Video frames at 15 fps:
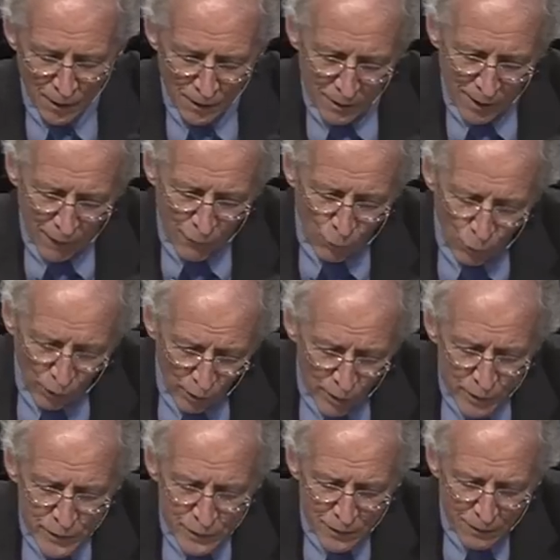Now, the
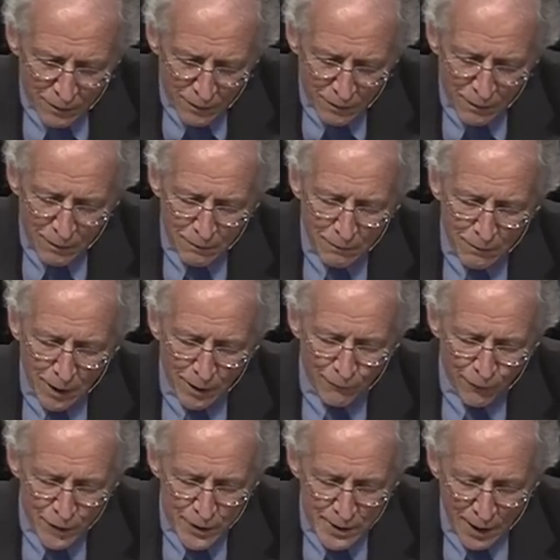words in
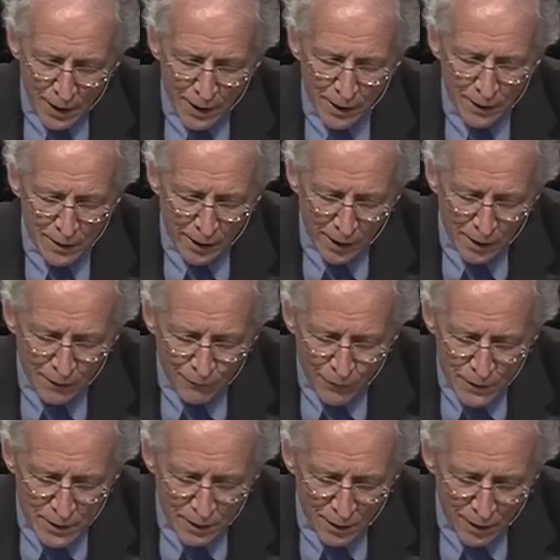verse 9, at the end of
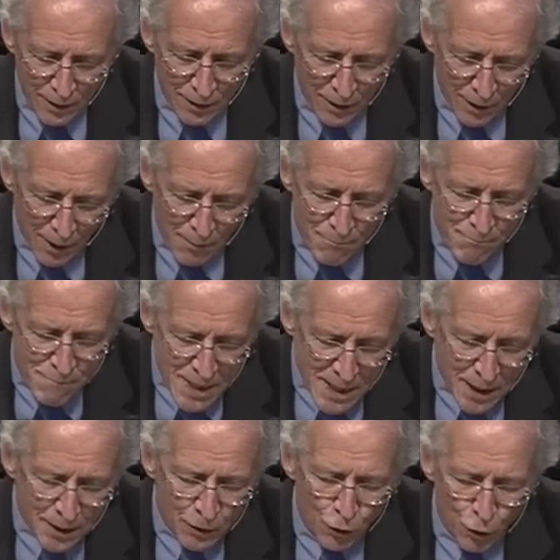verse 9,
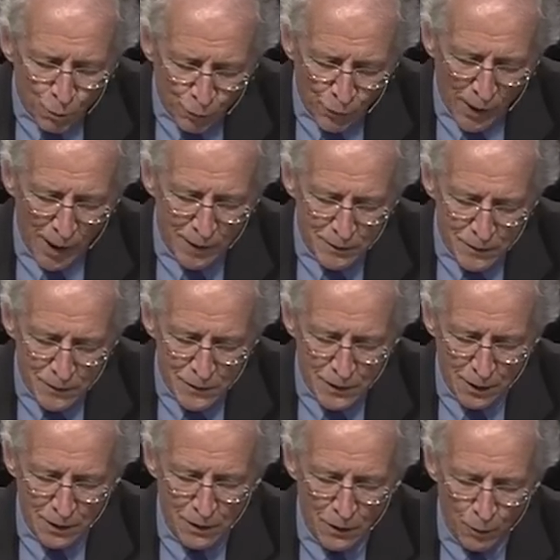men who practice
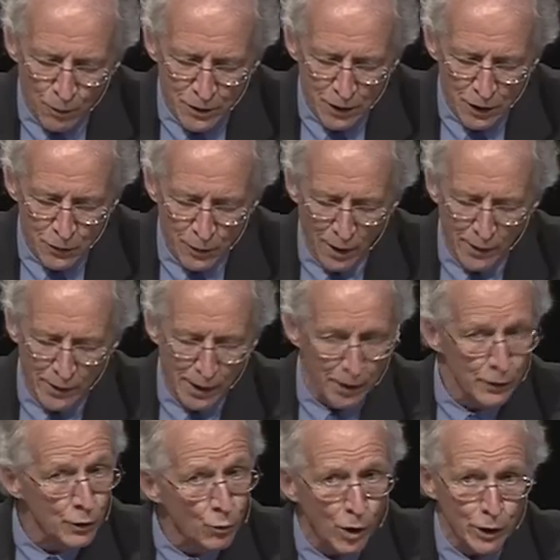homosexuality, I don't
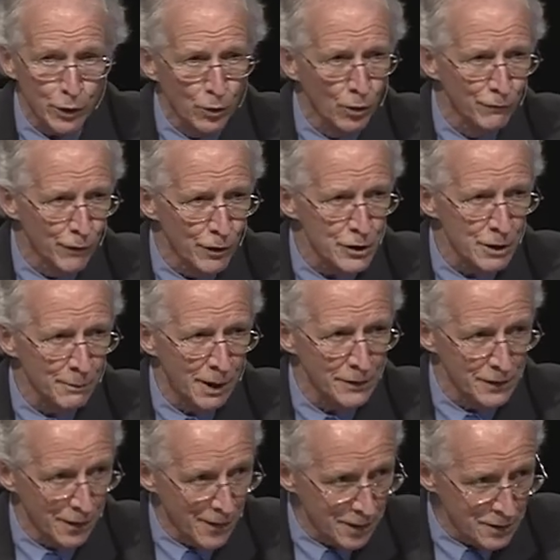know what your version might
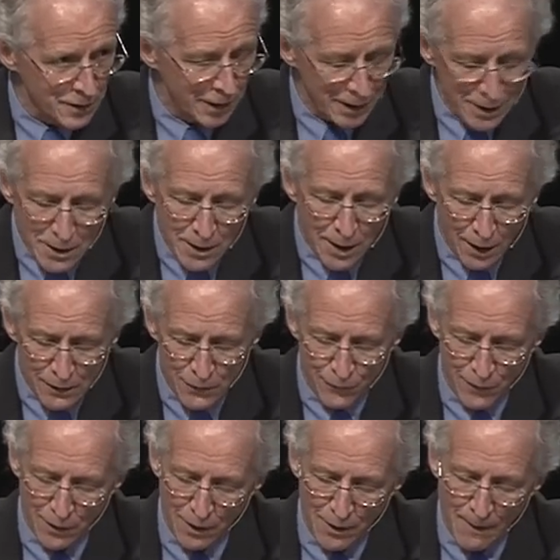say, that's the
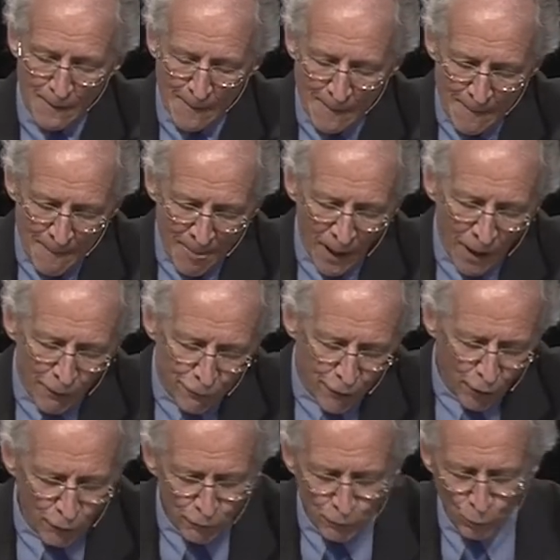ESV.
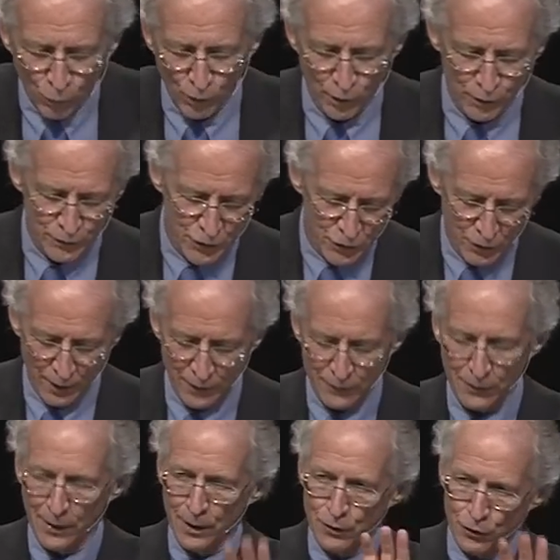Those words
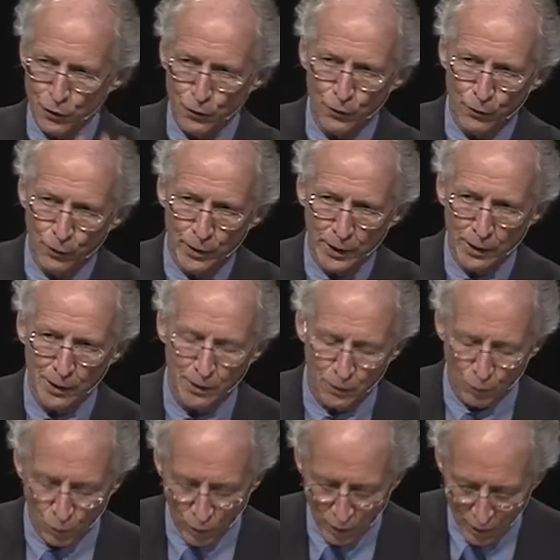translate two Greek
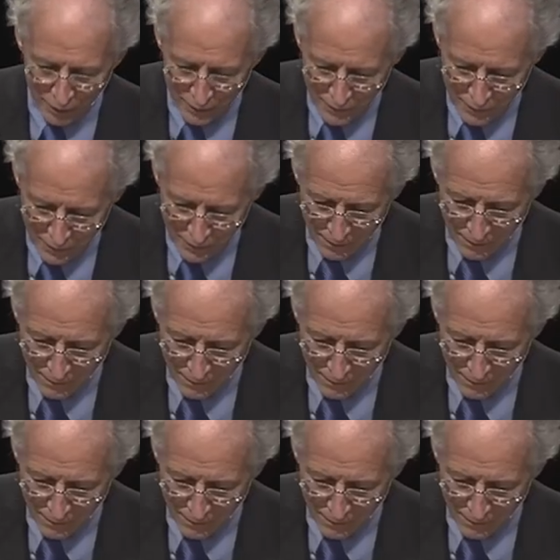words.